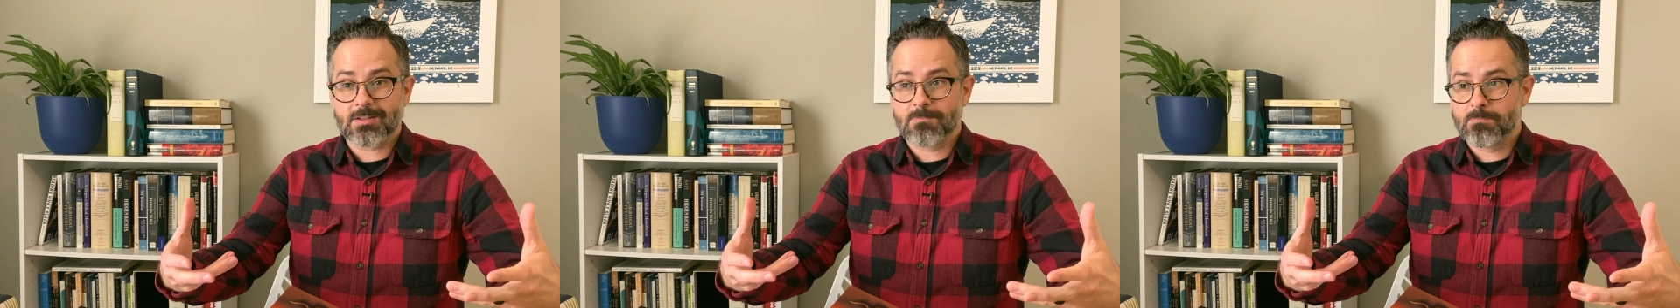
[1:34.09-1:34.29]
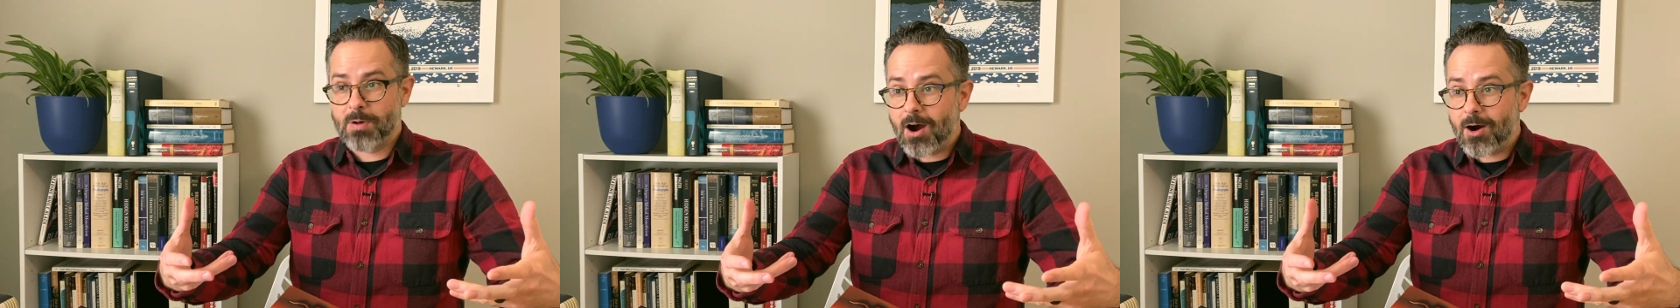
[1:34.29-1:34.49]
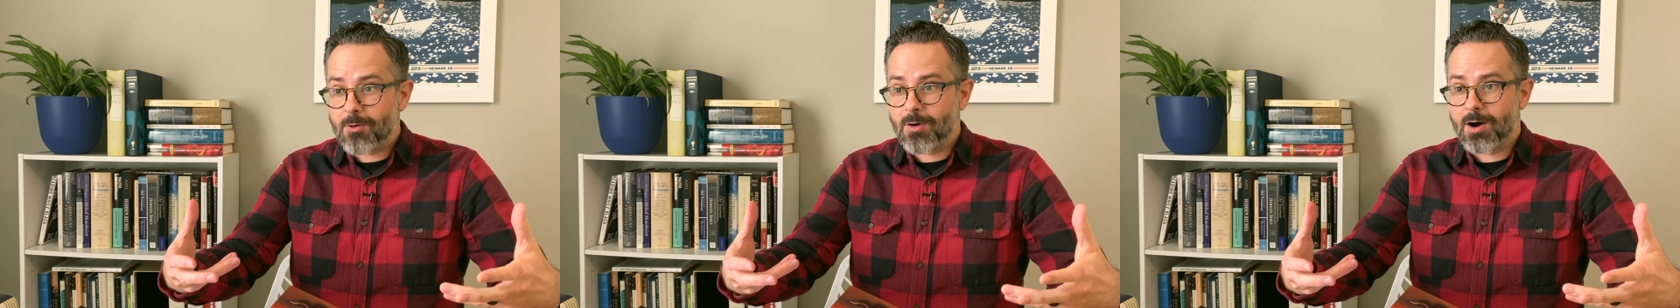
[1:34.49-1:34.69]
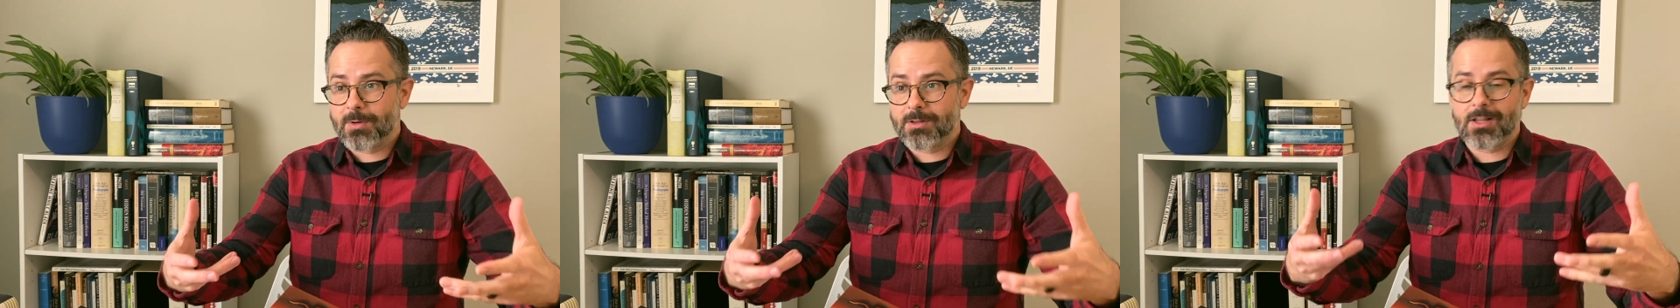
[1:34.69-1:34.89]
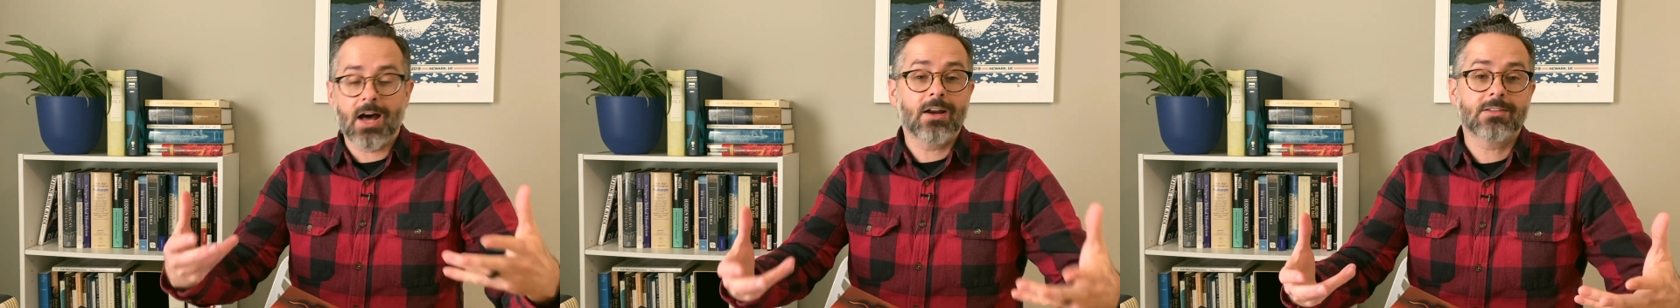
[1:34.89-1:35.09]
poem a
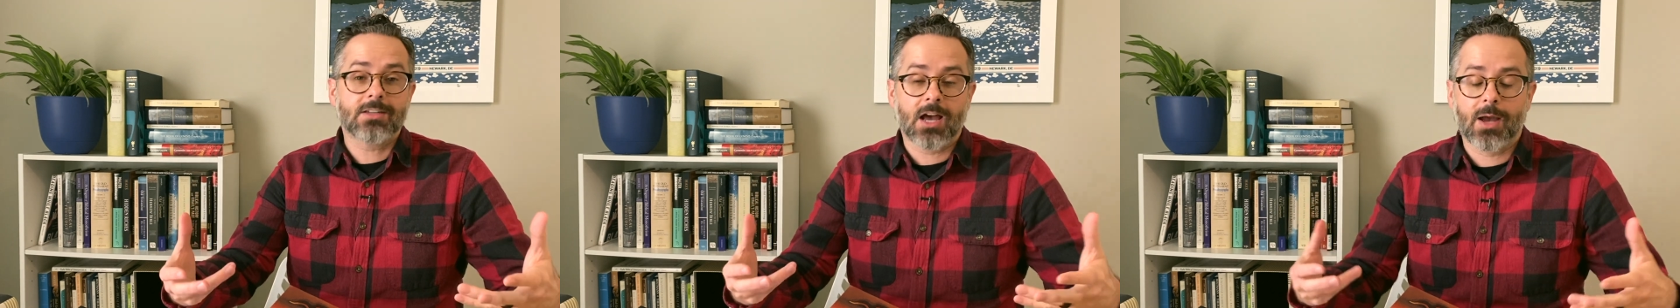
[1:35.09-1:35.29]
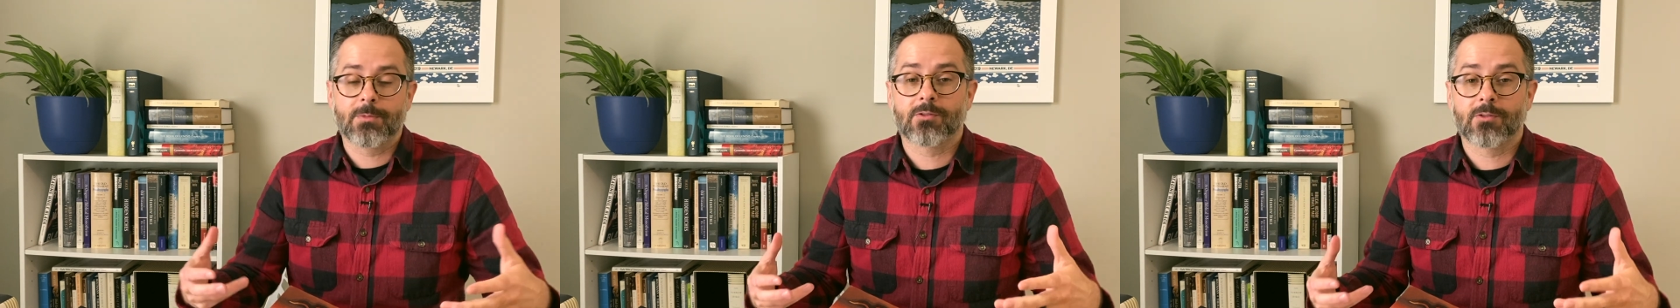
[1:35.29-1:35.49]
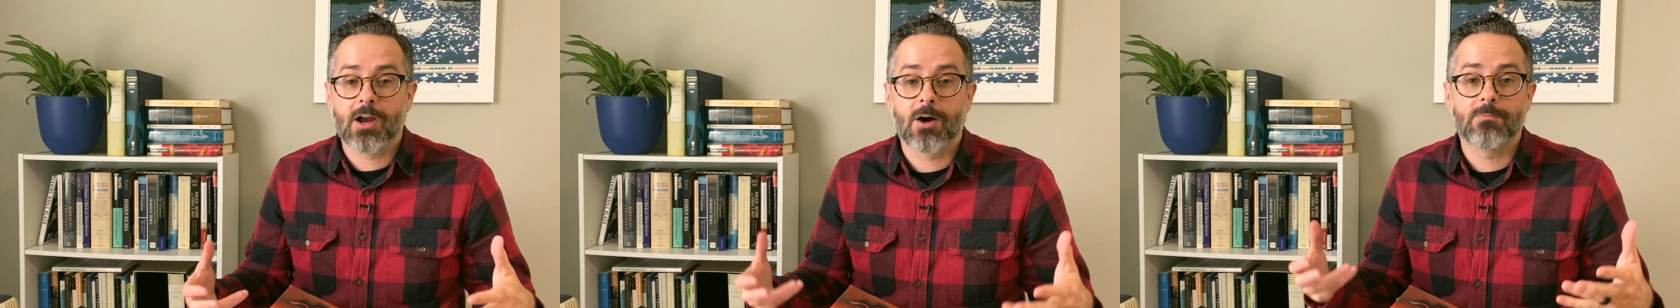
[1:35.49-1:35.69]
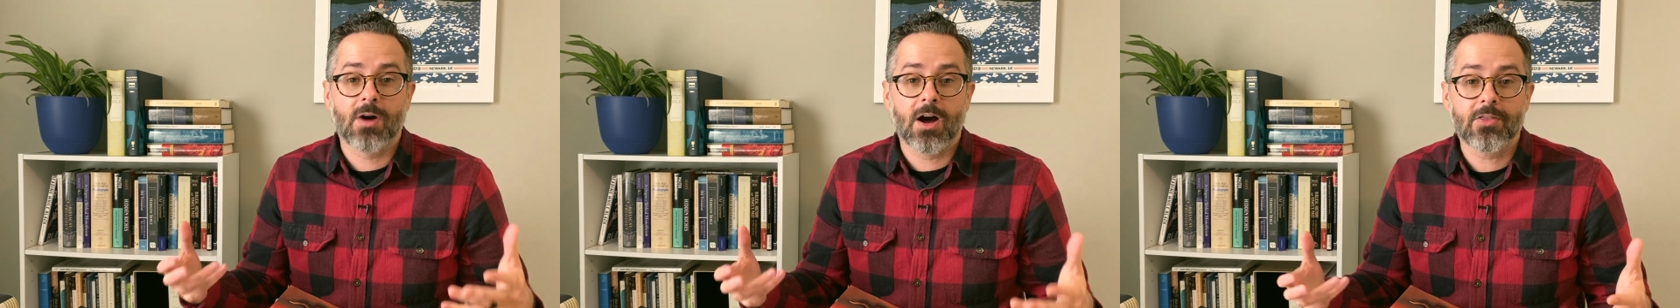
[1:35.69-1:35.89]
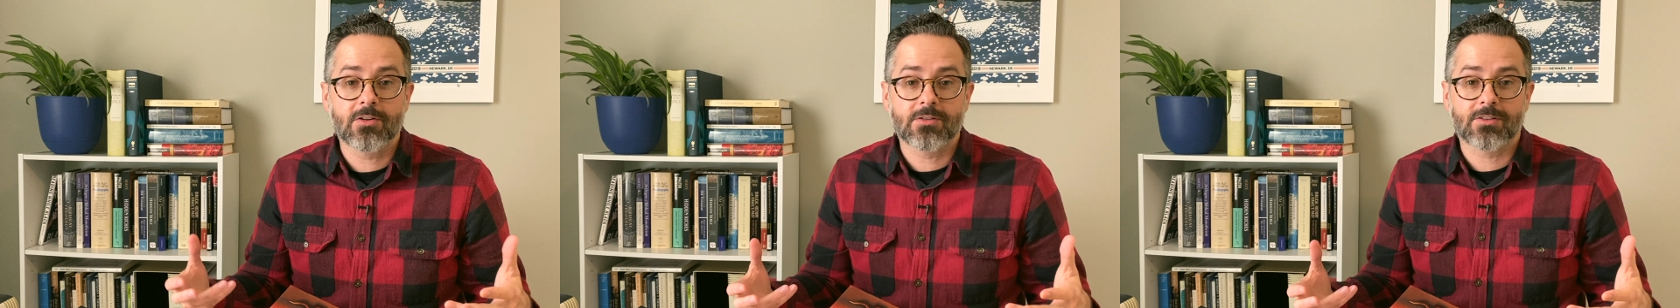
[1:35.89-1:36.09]
lot of times around
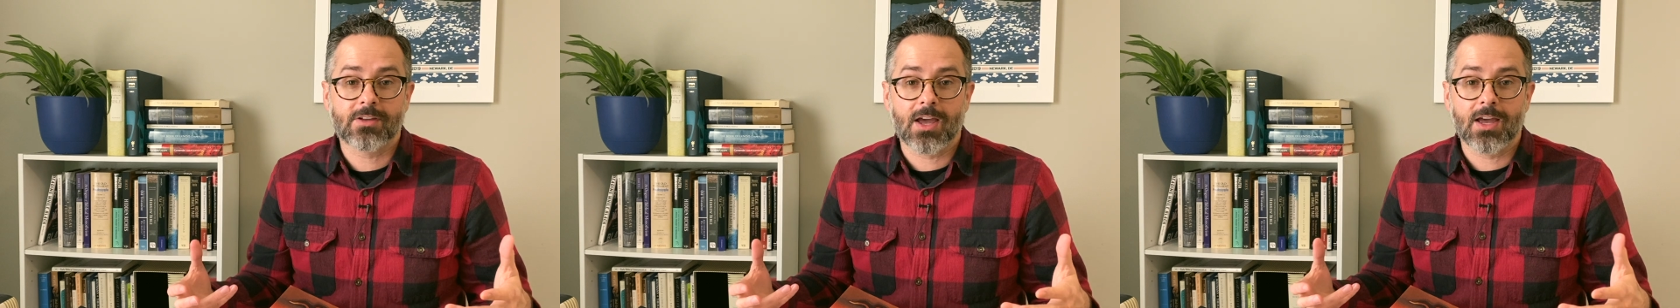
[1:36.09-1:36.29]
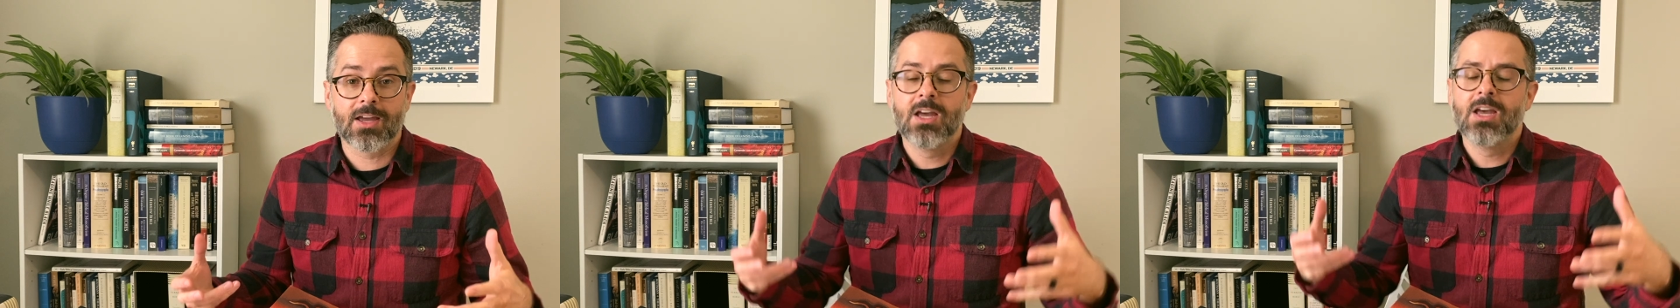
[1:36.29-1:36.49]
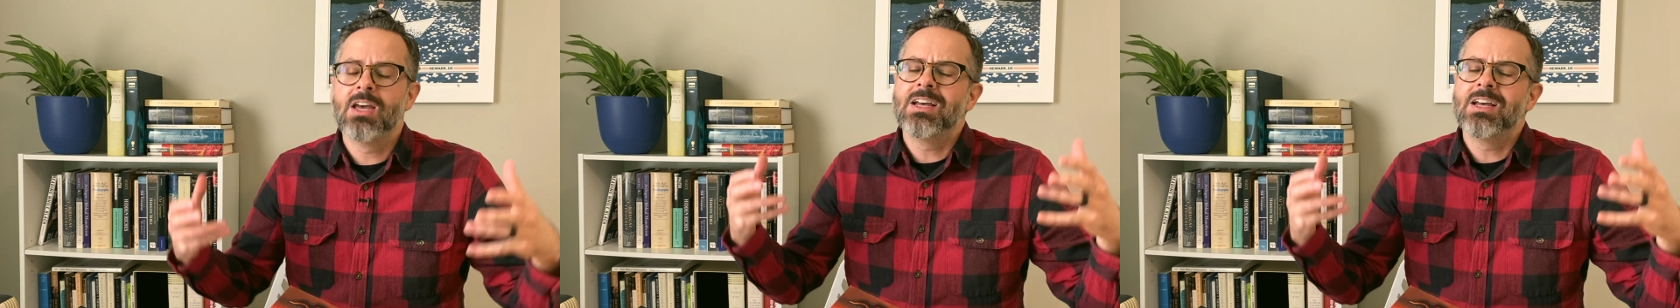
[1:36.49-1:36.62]
Mother's Day